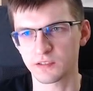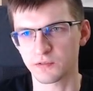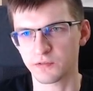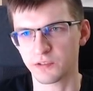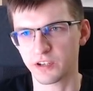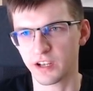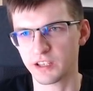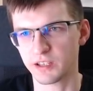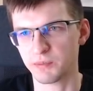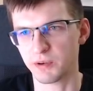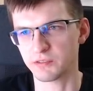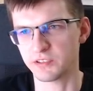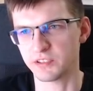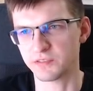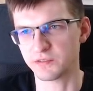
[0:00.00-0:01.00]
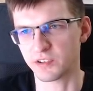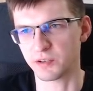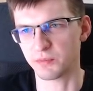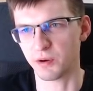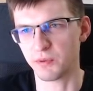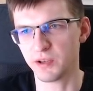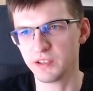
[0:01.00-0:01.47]
Forget about this for a
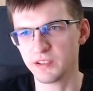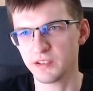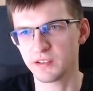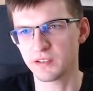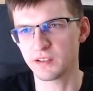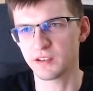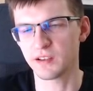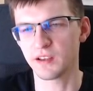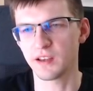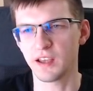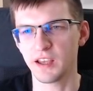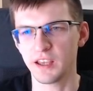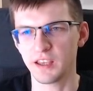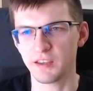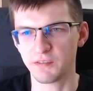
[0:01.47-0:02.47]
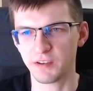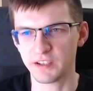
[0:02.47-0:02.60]
moment. If